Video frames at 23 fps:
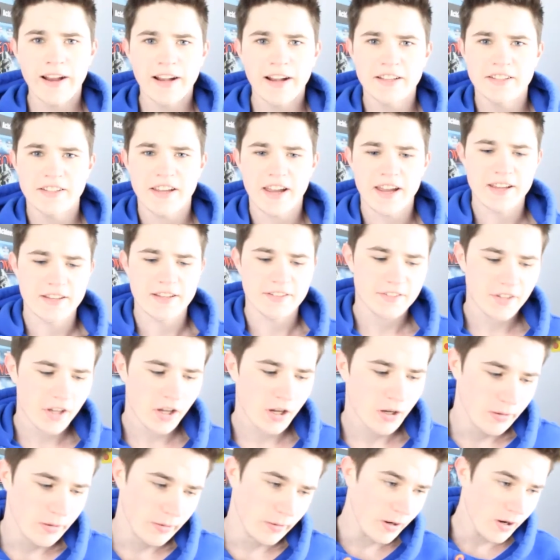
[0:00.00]
guys, okay,
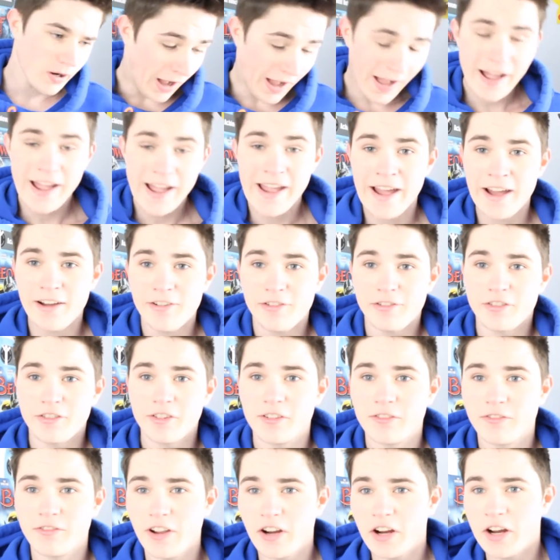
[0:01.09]
so I
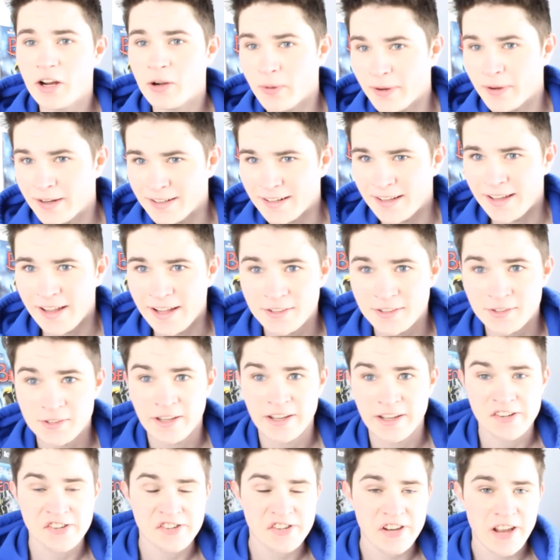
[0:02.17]
have very quickly had to
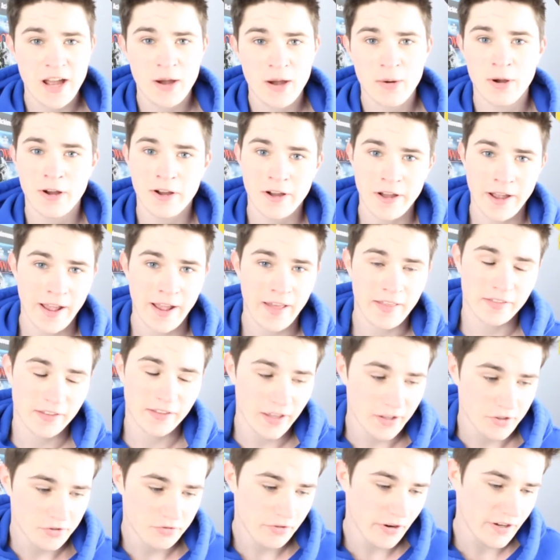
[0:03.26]
get a shower and
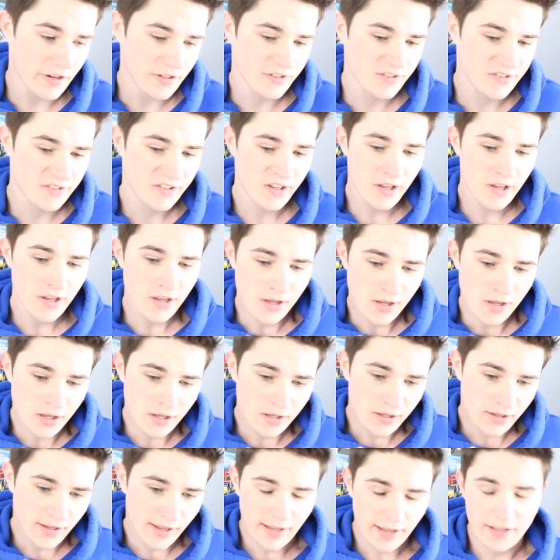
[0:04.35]
get dressed
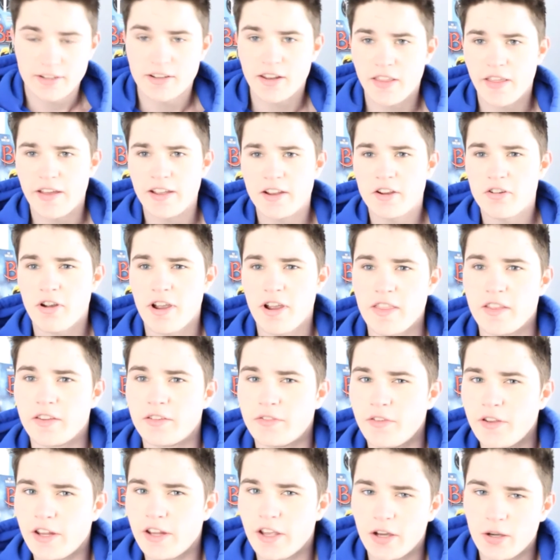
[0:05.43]
and then create this
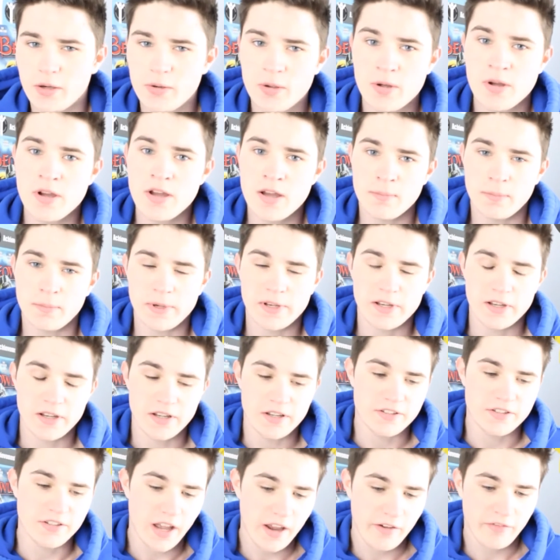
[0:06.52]
video
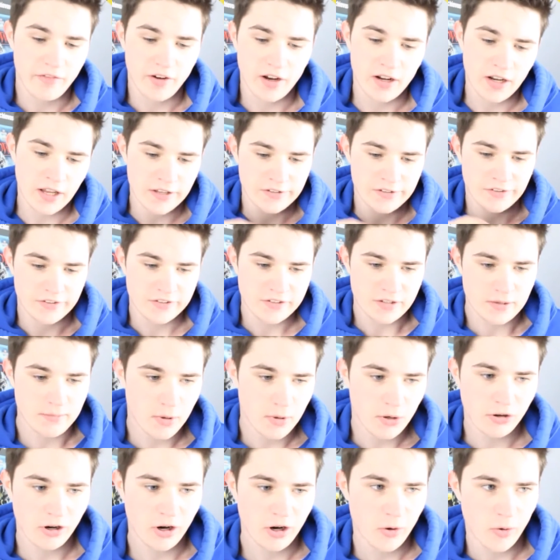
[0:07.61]
because I've realised that
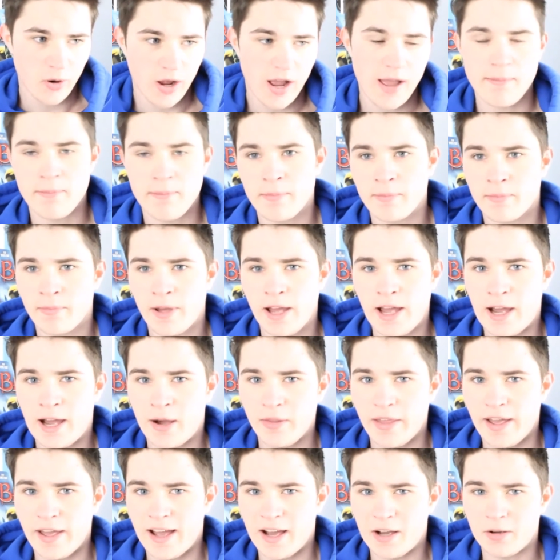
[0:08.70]
tomorrow I'm
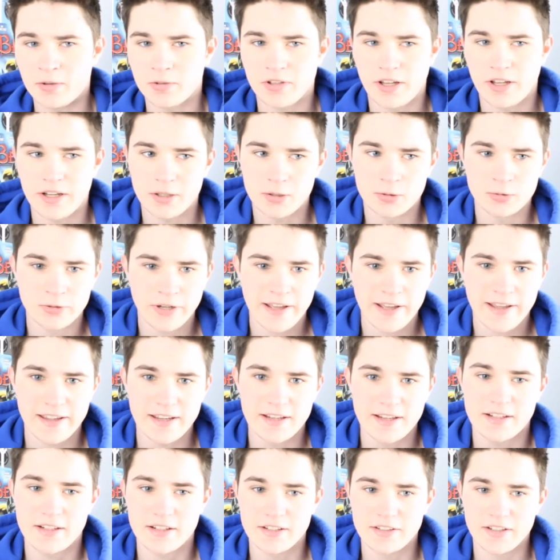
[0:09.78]
out the house like all
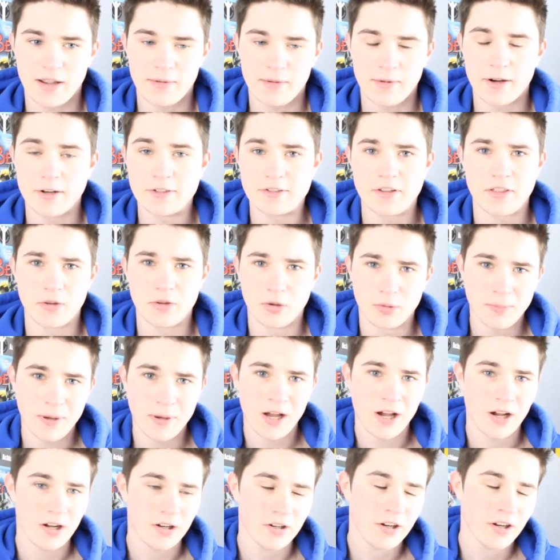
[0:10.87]
day because I'm going to Thorpe
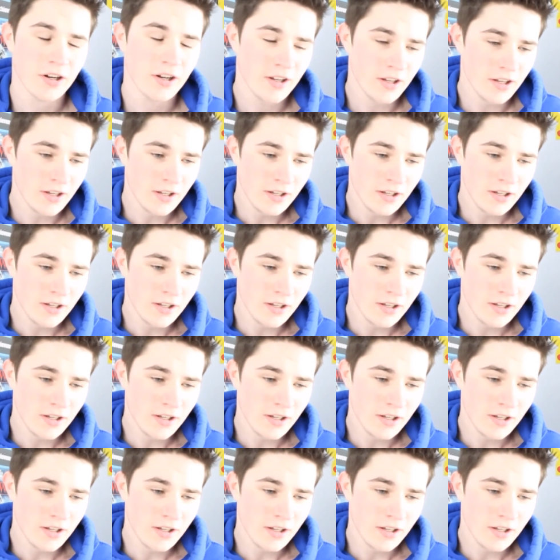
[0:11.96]
Park.